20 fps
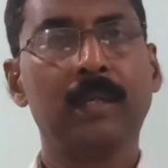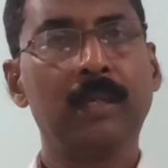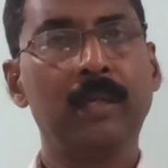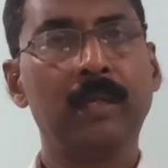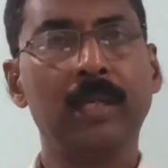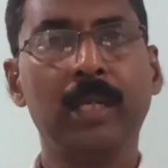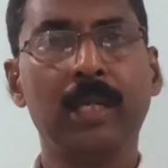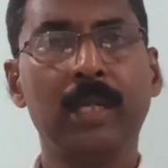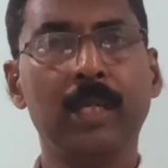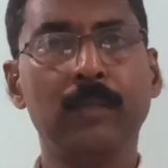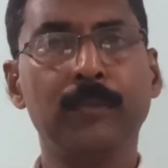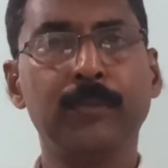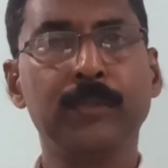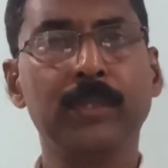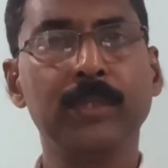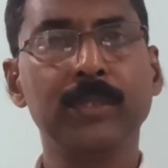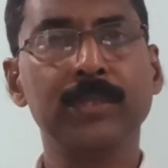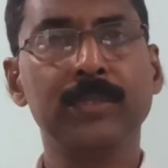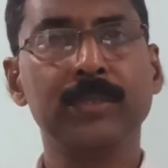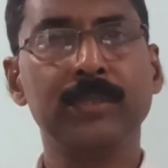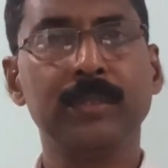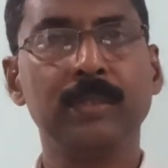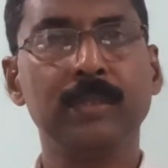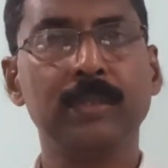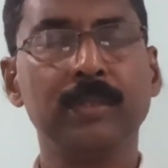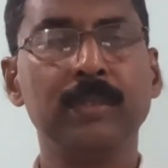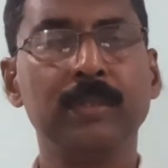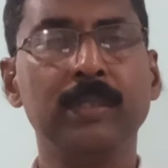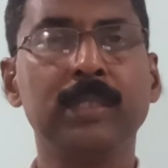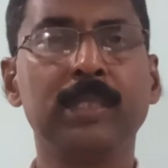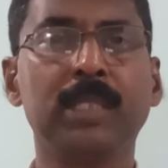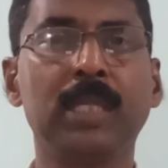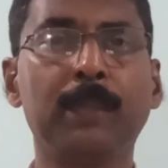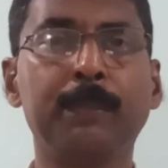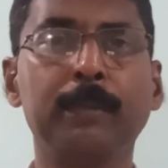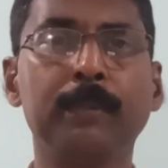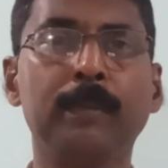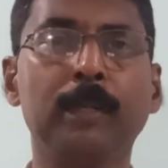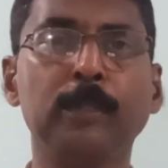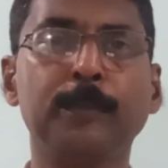DNA, of course, is
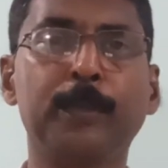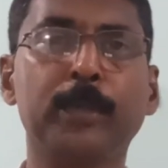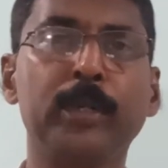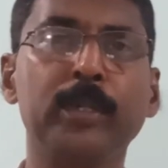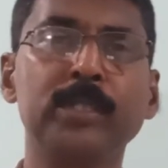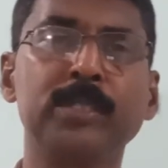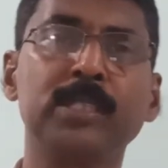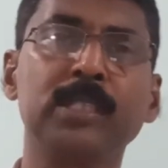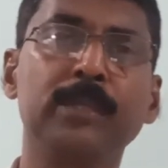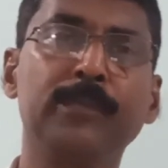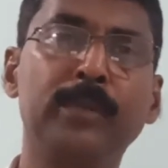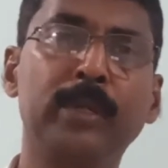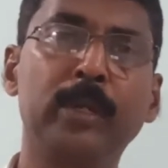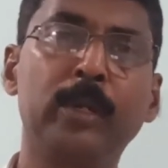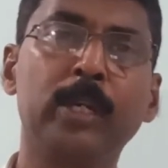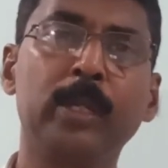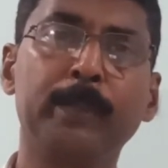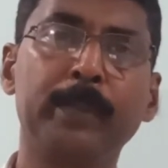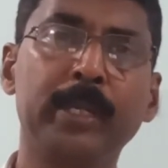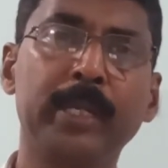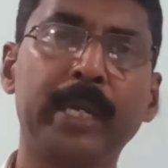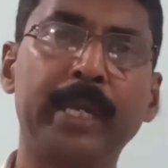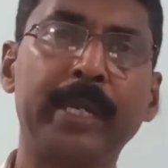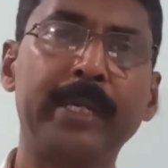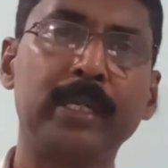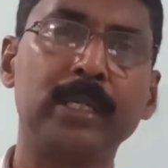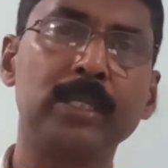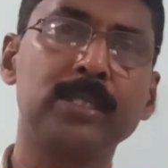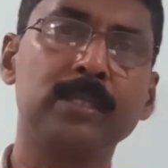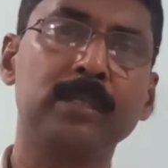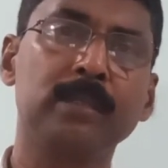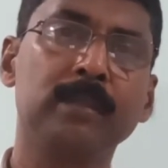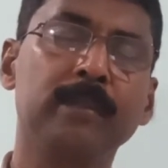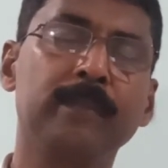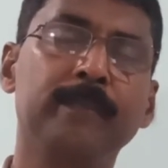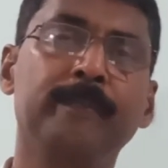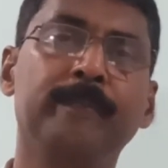capable of producing the phenotypic characters.